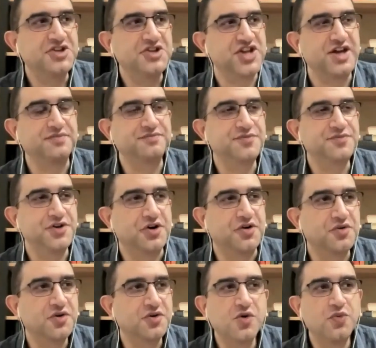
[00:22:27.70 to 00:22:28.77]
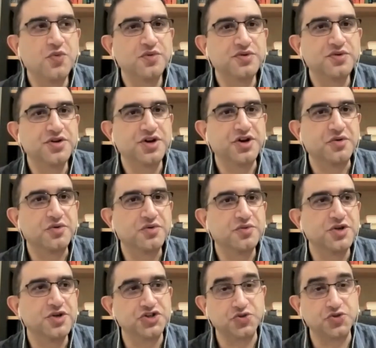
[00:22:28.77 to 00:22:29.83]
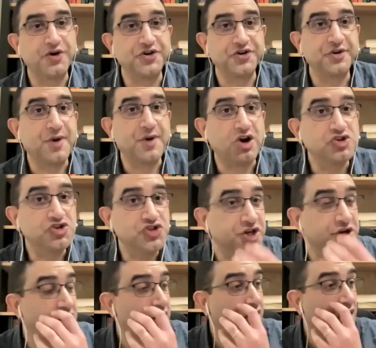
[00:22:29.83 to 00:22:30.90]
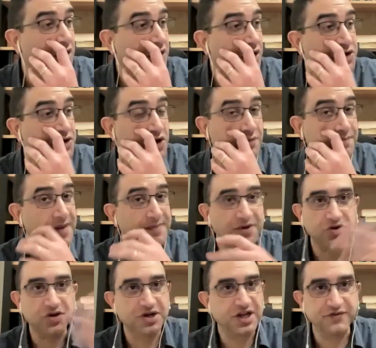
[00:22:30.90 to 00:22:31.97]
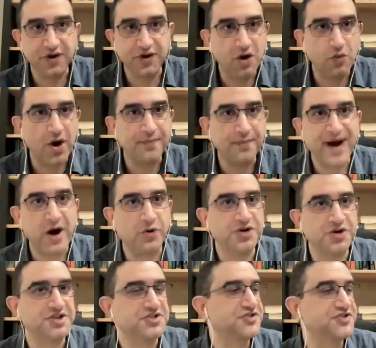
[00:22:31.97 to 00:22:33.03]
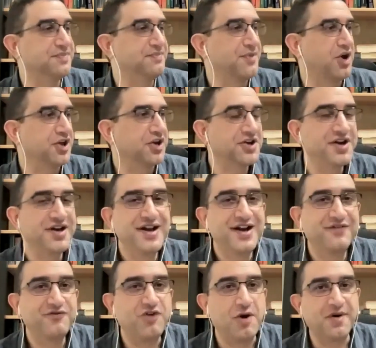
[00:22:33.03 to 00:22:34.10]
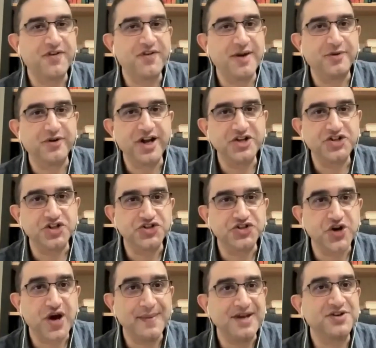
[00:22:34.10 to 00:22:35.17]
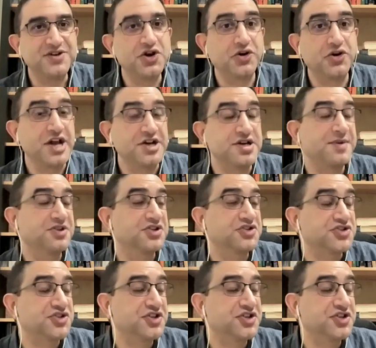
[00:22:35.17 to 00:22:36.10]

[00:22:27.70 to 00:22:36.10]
And he said, we just want an apology. Maybe you can give up £1 as a symbolic form of reparations. So, you're right.